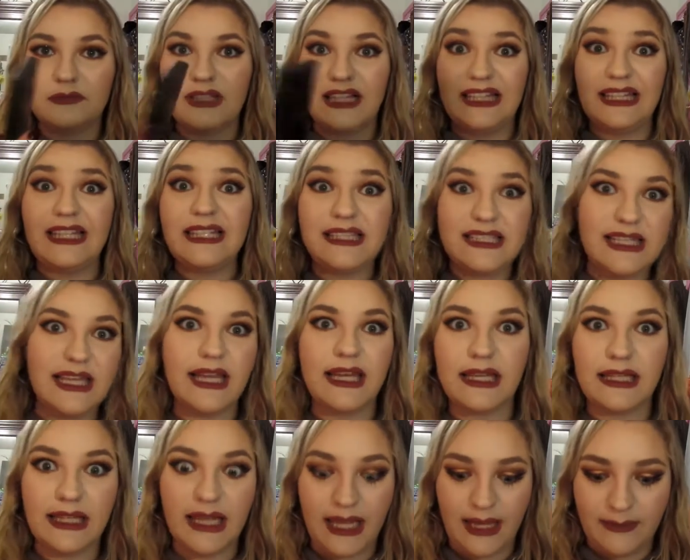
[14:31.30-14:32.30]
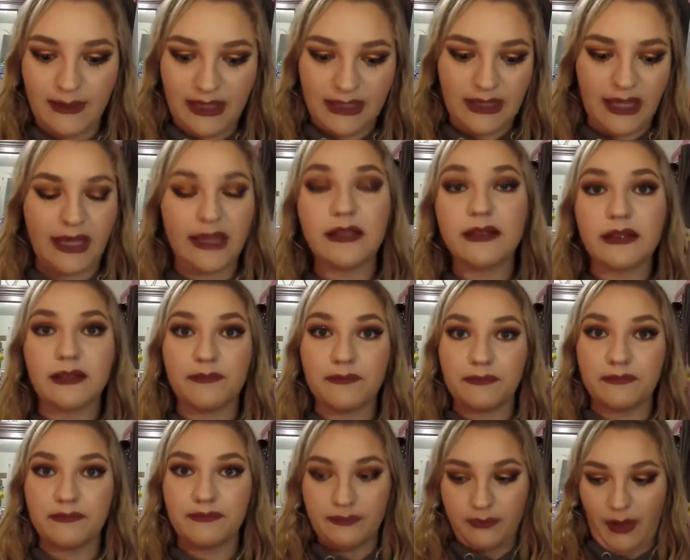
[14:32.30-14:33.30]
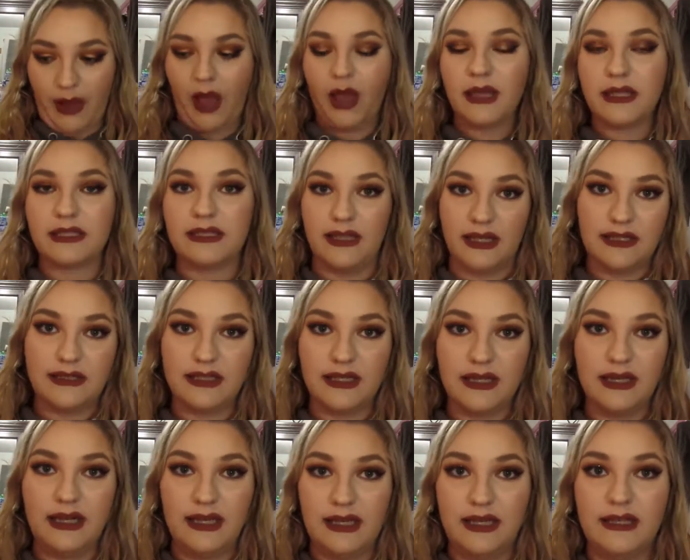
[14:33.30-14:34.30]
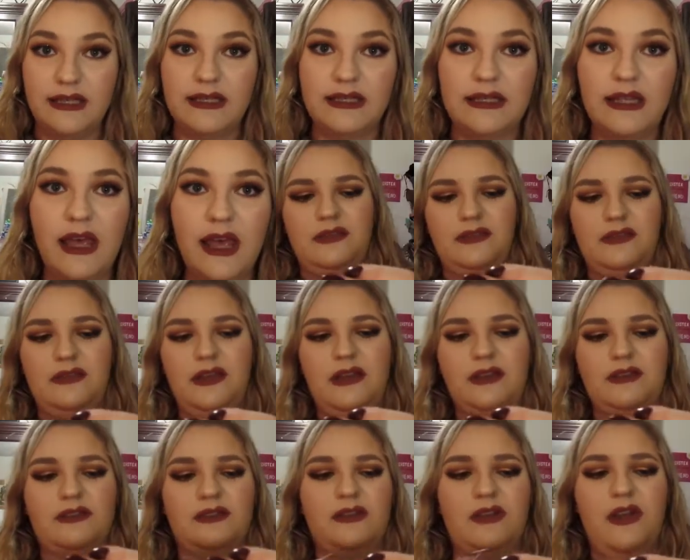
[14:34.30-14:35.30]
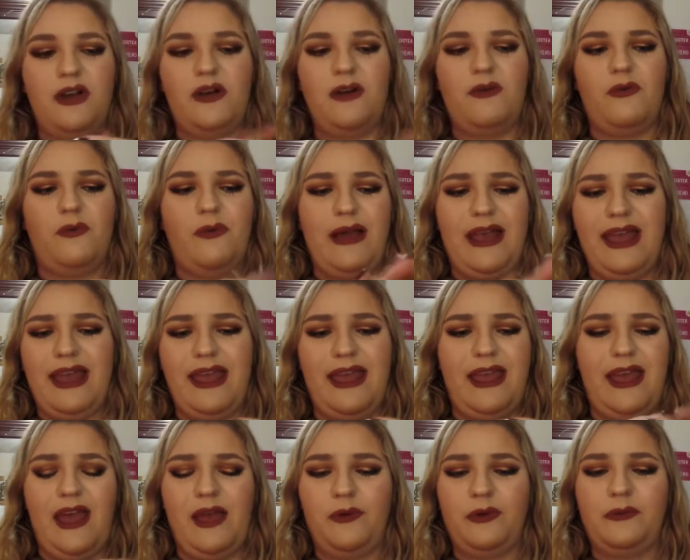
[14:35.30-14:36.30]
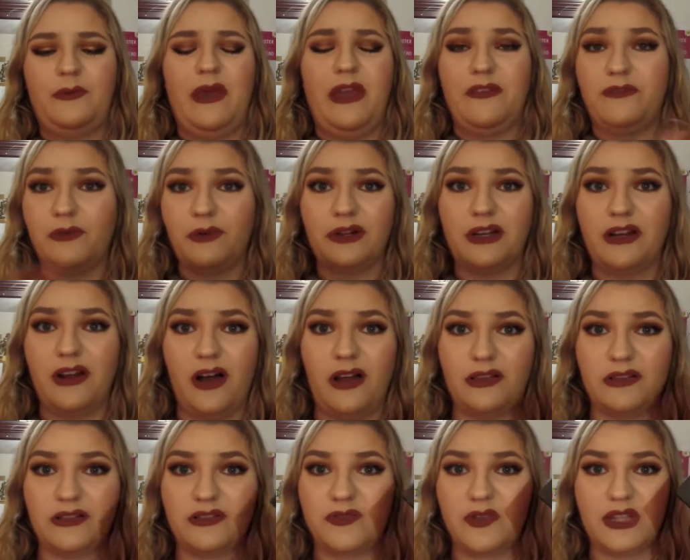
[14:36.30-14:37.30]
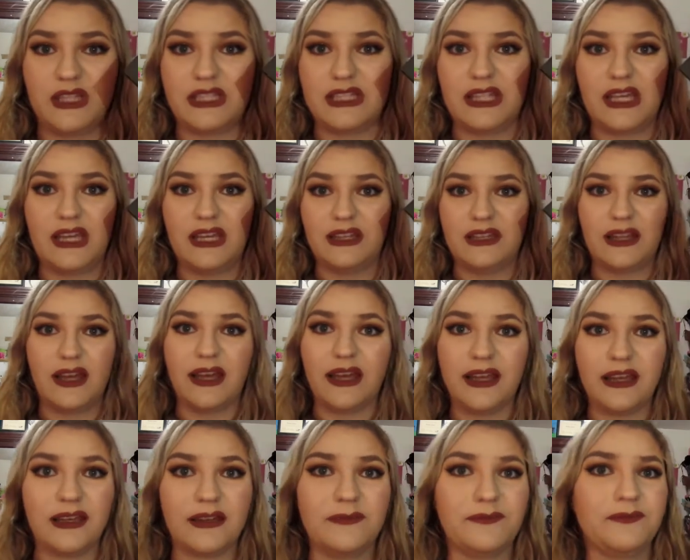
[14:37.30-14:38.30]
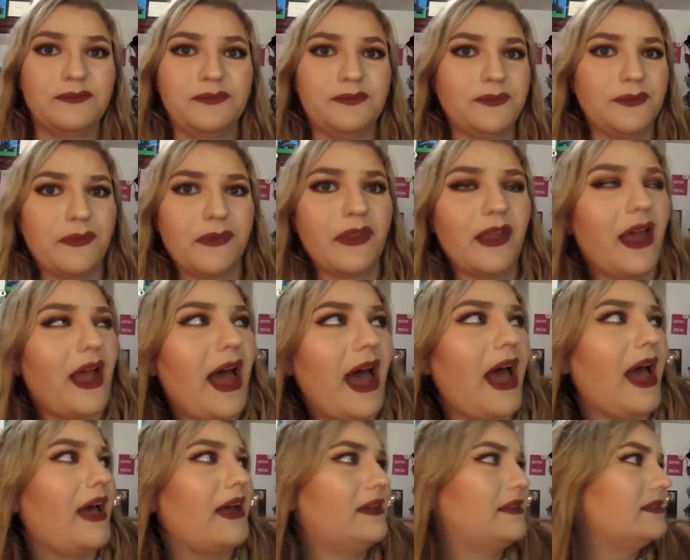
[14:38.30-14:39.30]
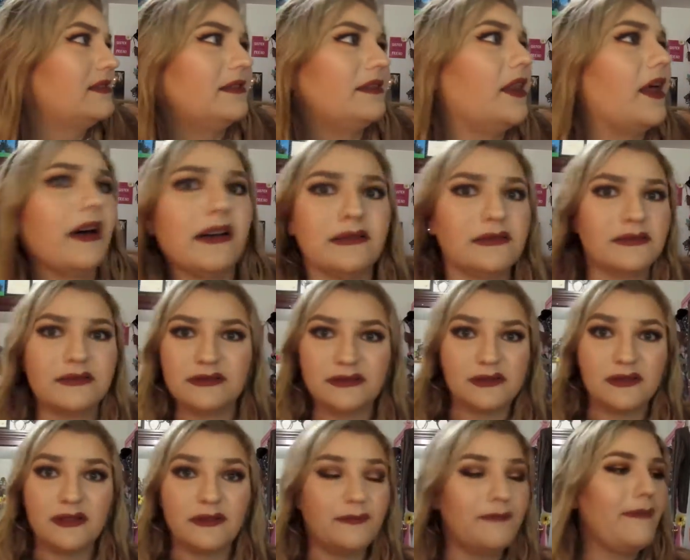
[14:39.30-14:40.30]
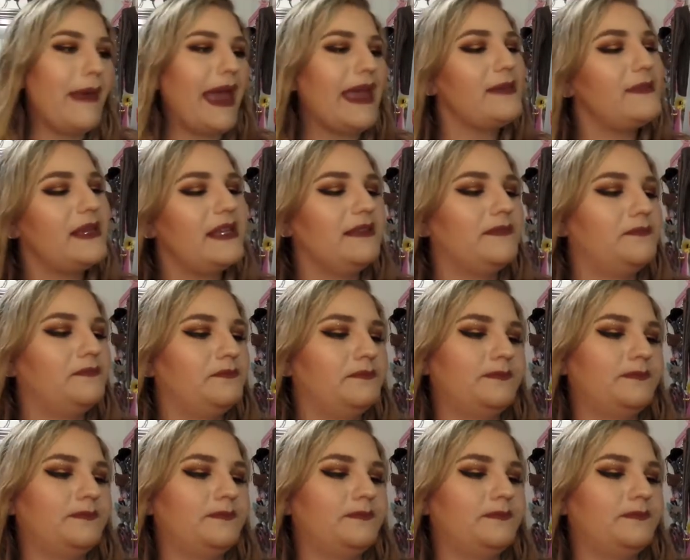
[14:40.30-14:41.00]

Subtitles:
glitzy and glammy like the box says that it is. There's no way I would pay $40 for this thing. Like, no. Maybe